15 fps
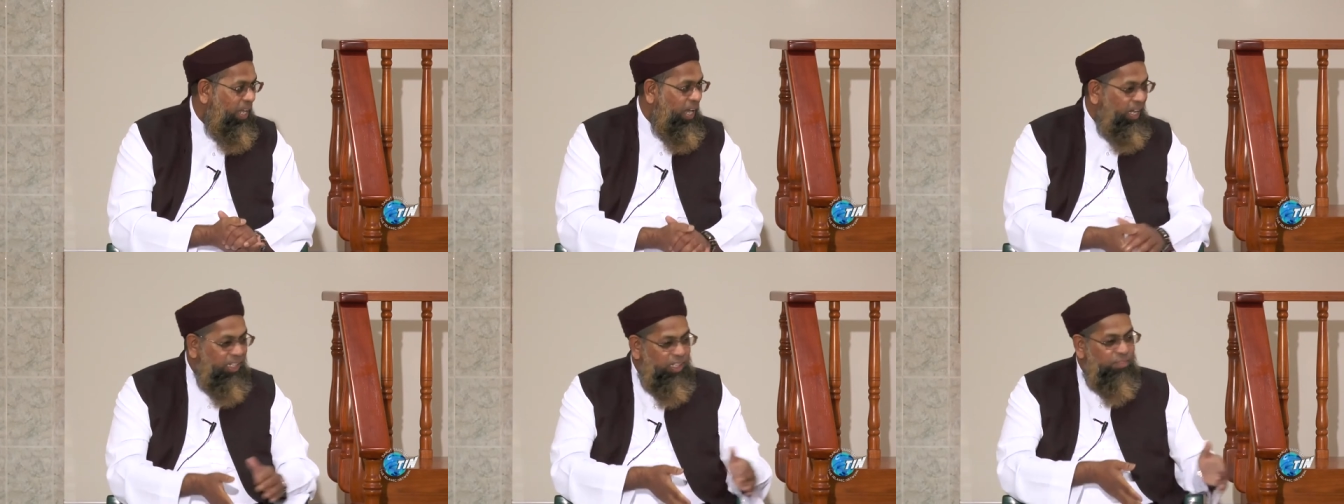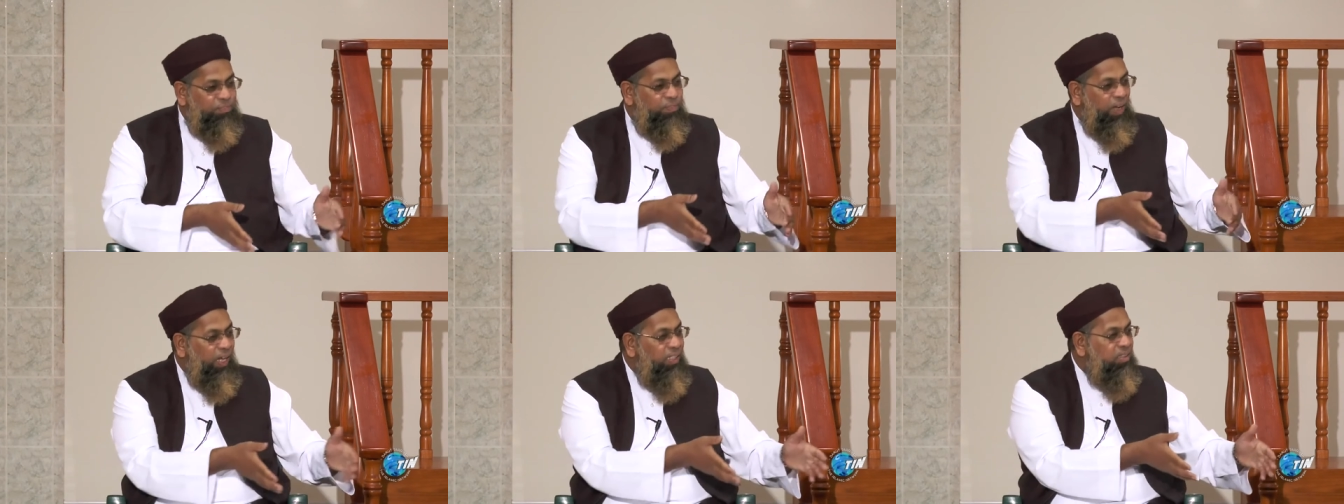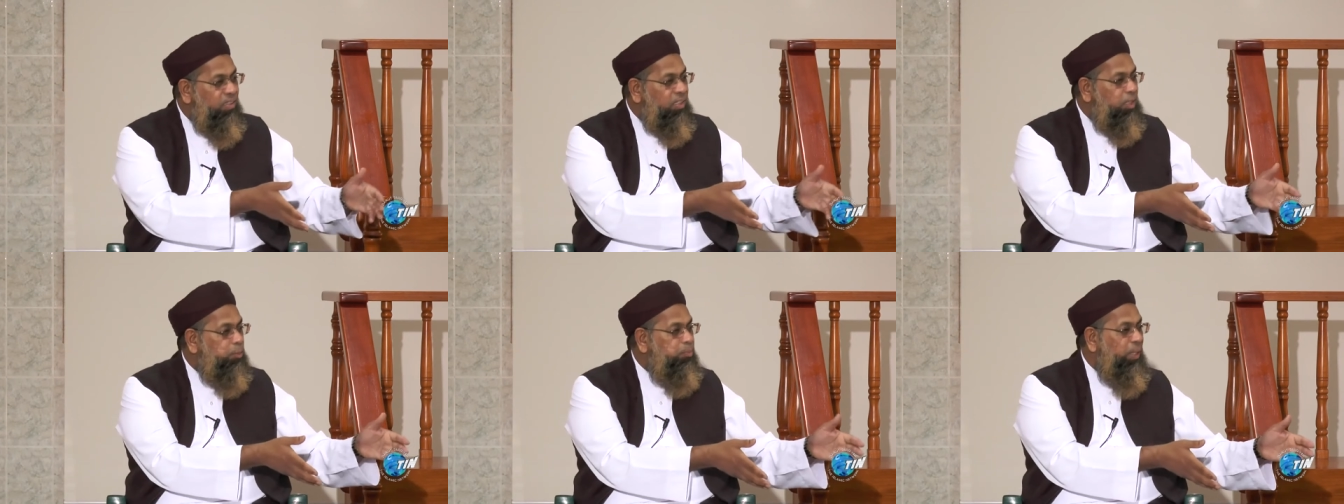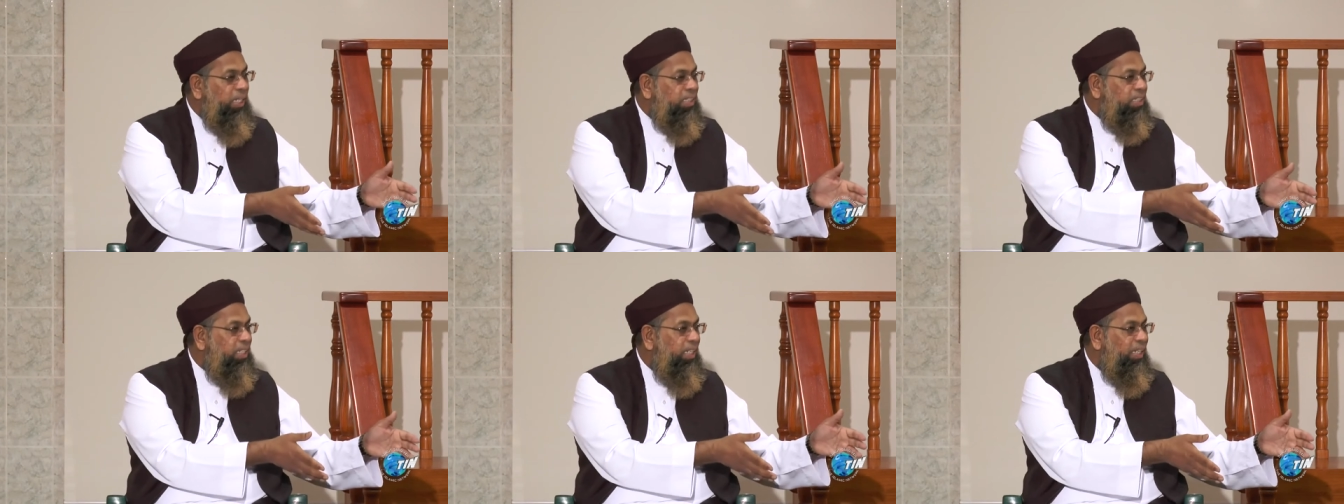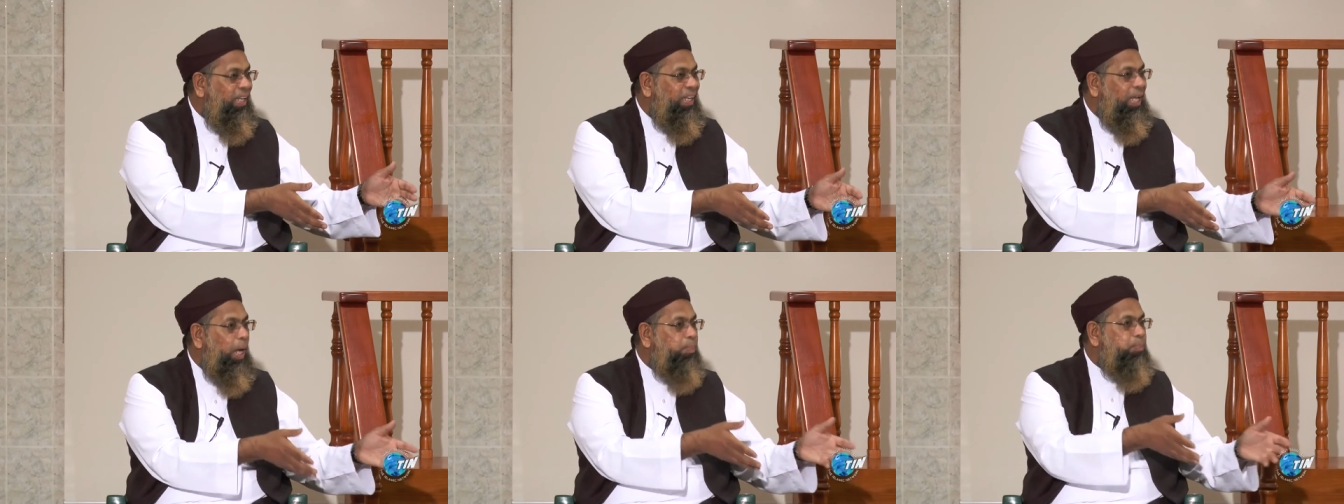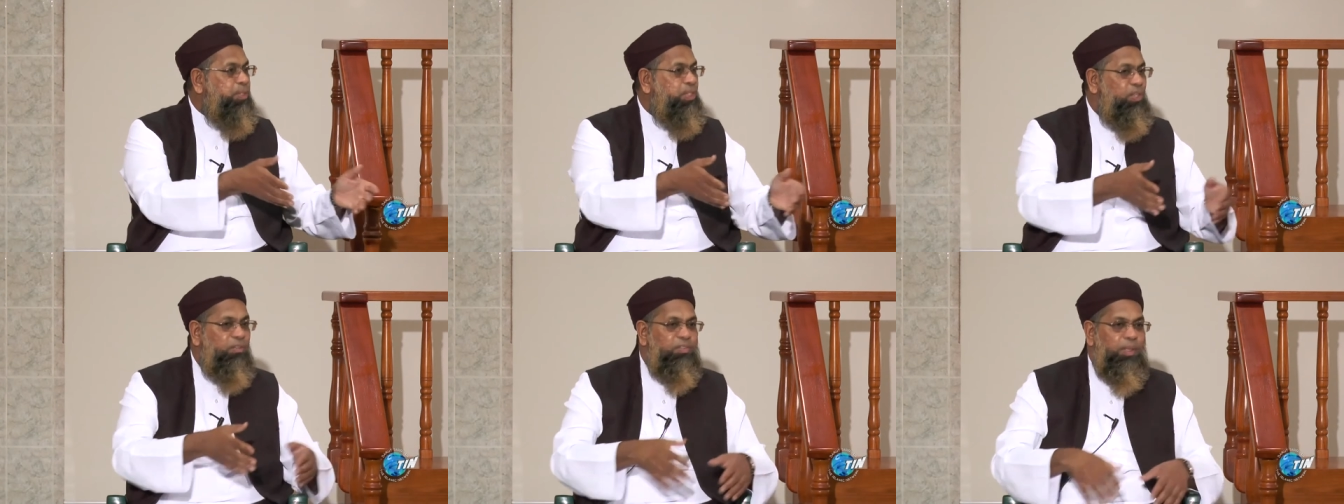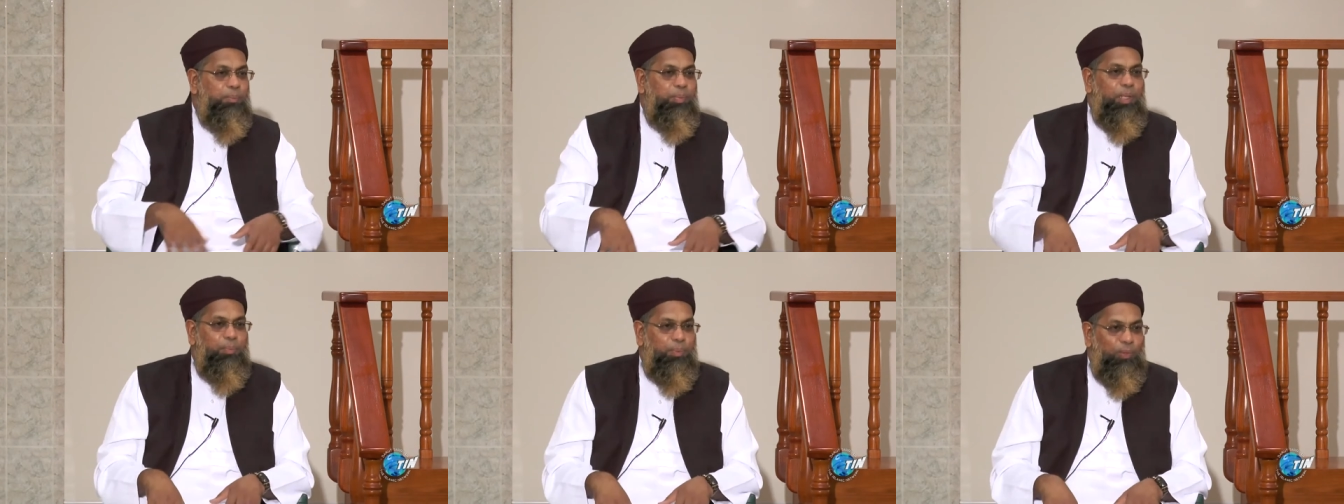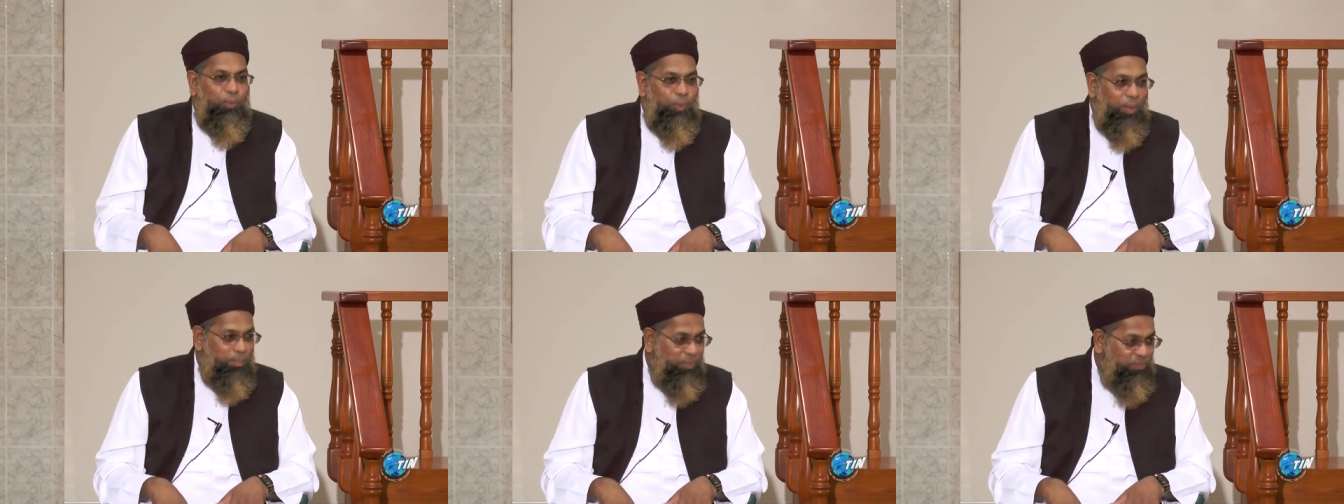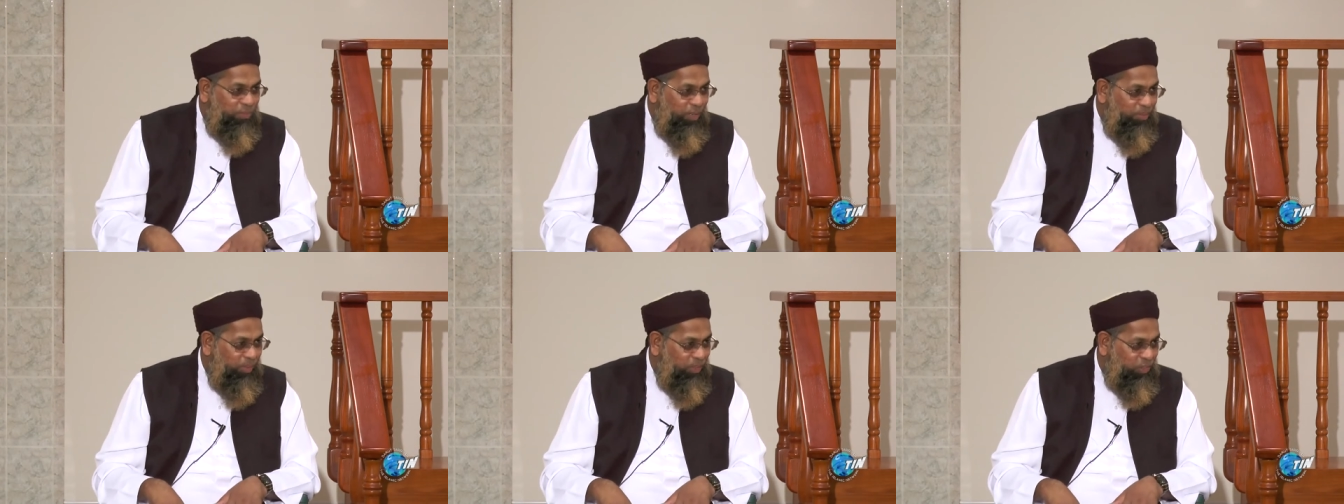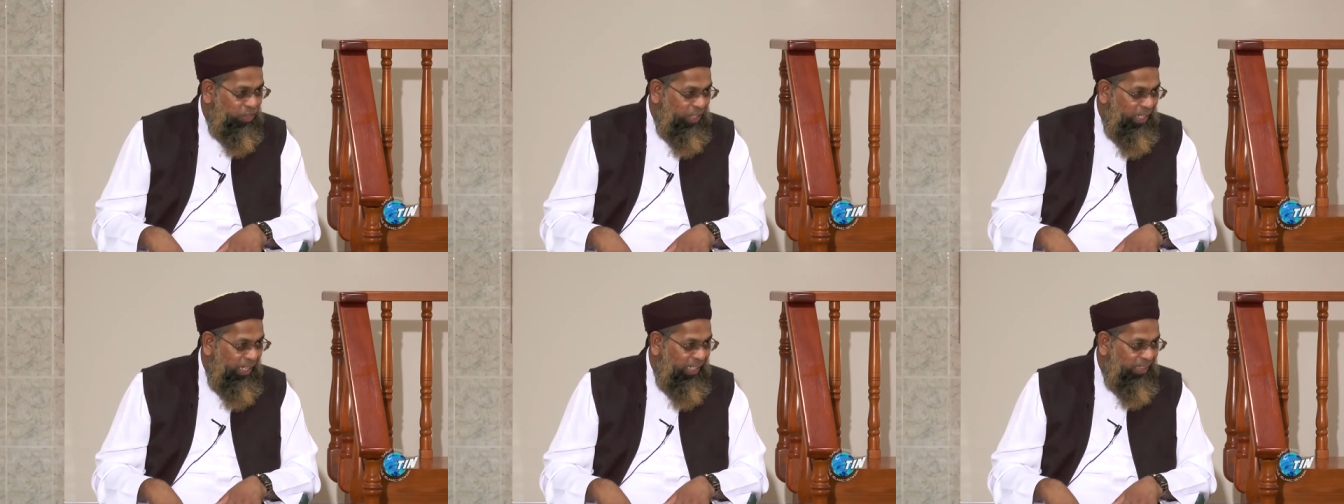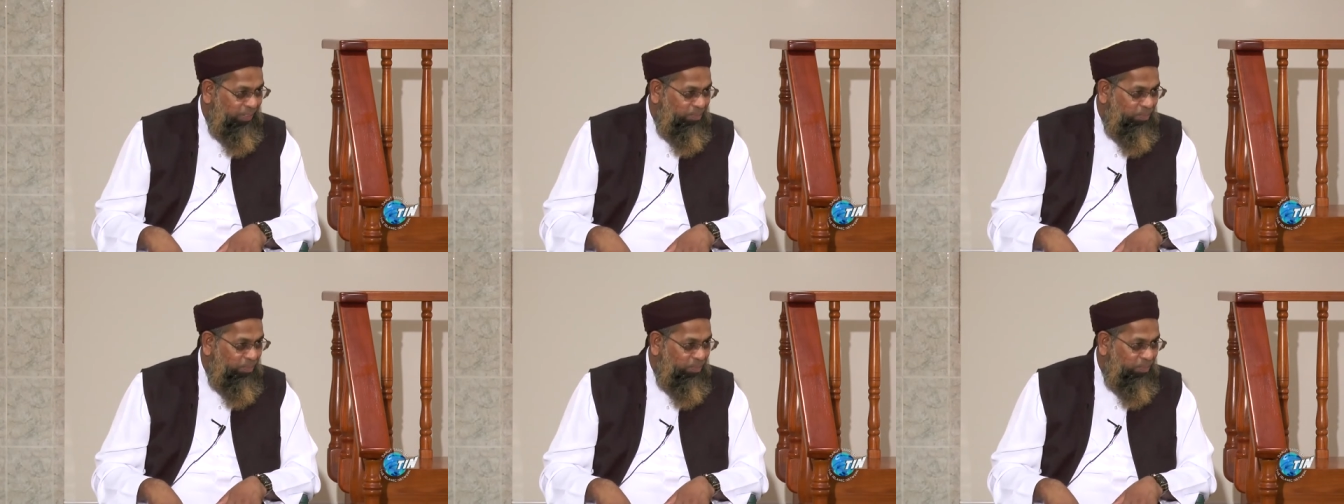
And he finds space in the gaps of the people who are performing salat.